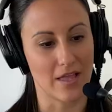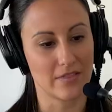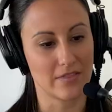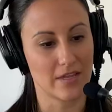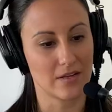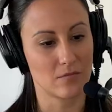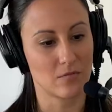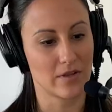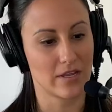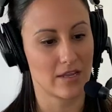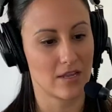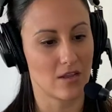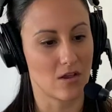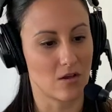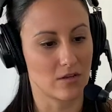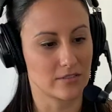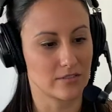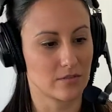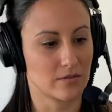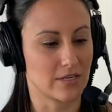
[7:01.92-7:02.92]
And then we
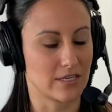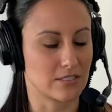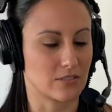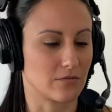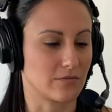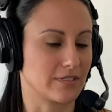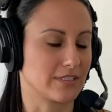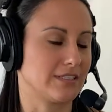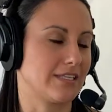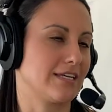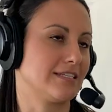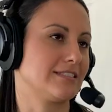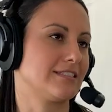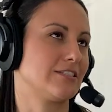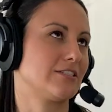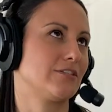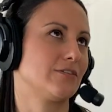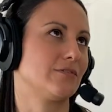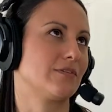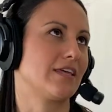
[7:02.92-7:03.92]
also get to realize
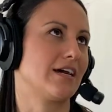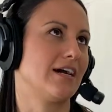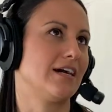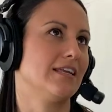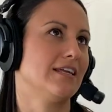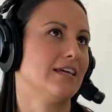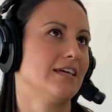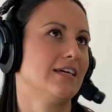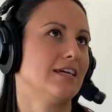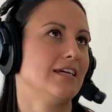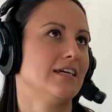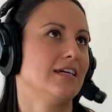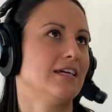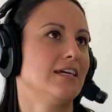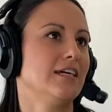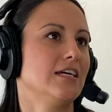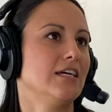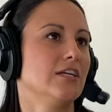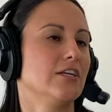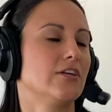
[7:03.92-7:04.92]
too that
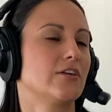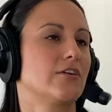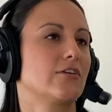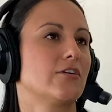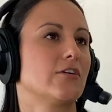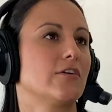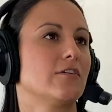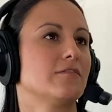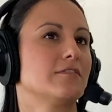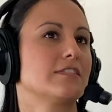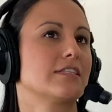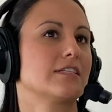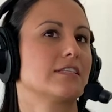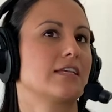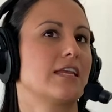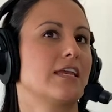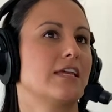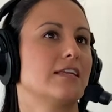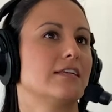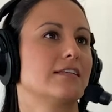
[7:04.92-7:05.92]
you know, nerves
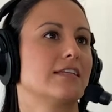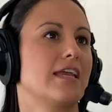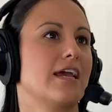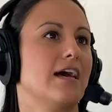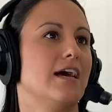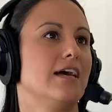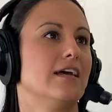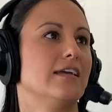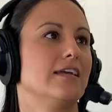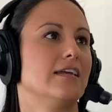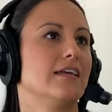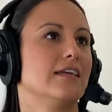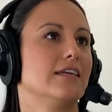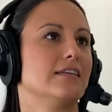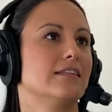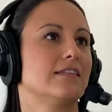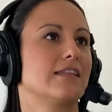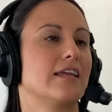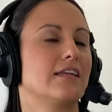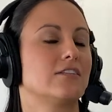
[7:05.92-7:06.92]
can get,
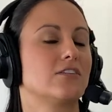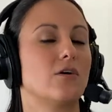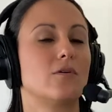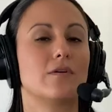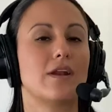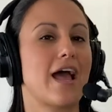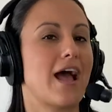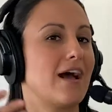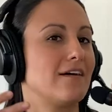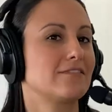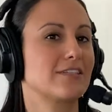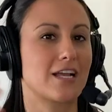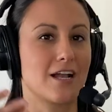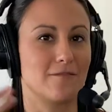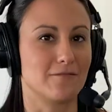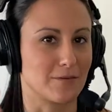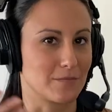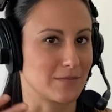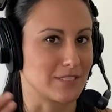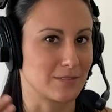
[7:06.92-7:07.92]
they don't have to
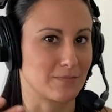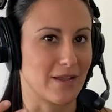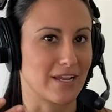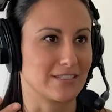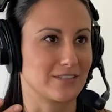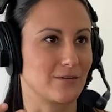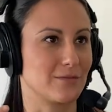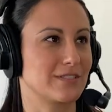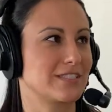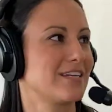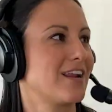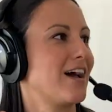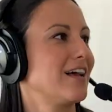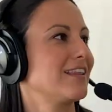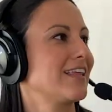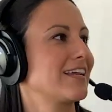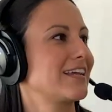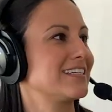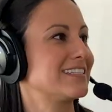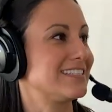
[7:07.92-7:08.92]
come from the spine. So it's
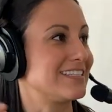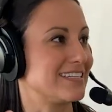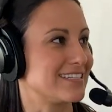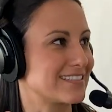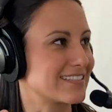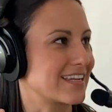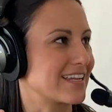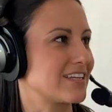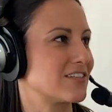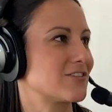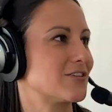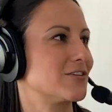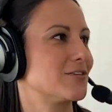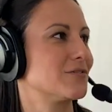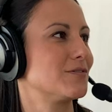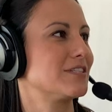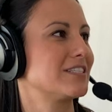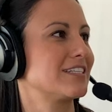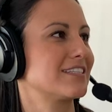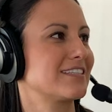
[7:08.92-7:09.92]
not like a disc
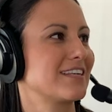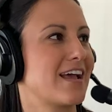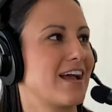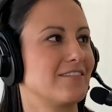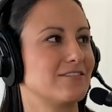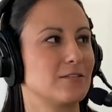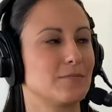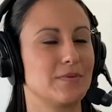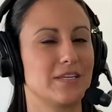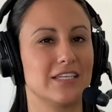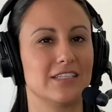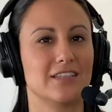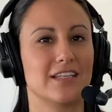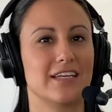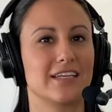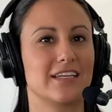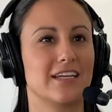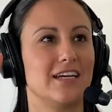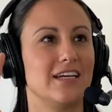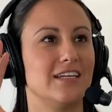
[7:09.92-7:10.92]
issue. It doesn't have to be
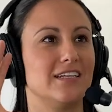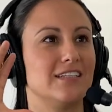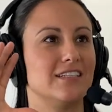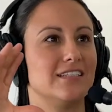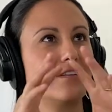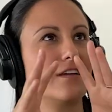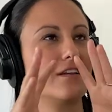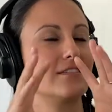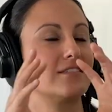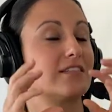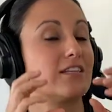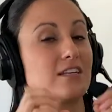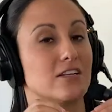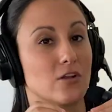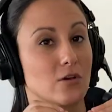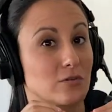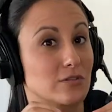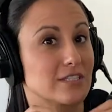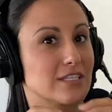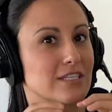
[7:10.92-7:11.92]
like a, a
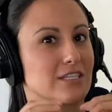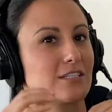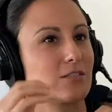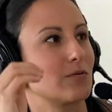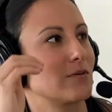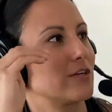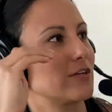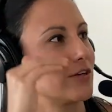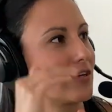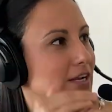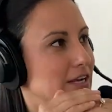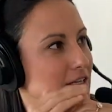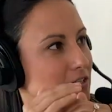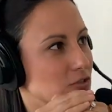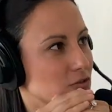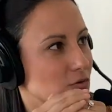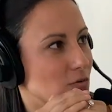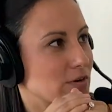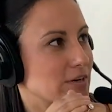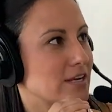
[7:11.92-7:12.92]
stenosis where you're getting
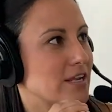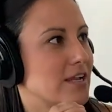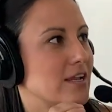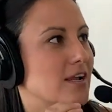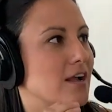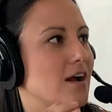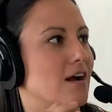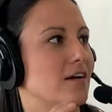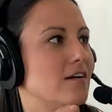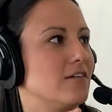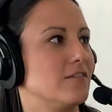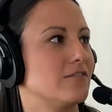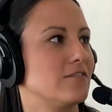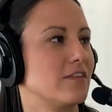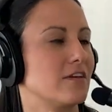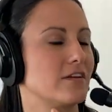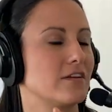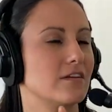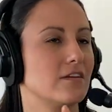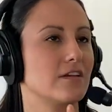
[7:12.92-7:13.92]
shortening yeah. of
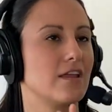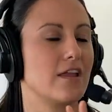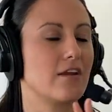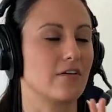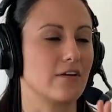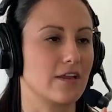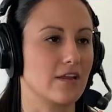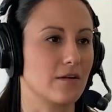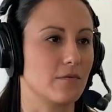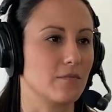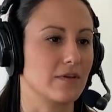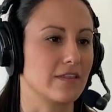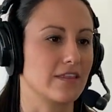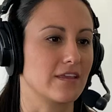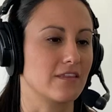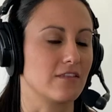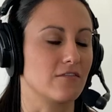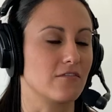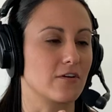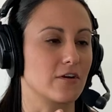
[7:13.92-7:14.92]
the area
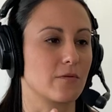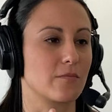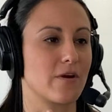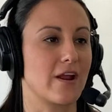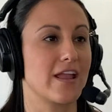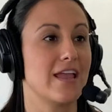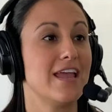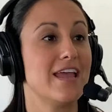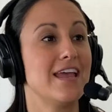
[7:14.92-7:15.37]
within the vertebrae.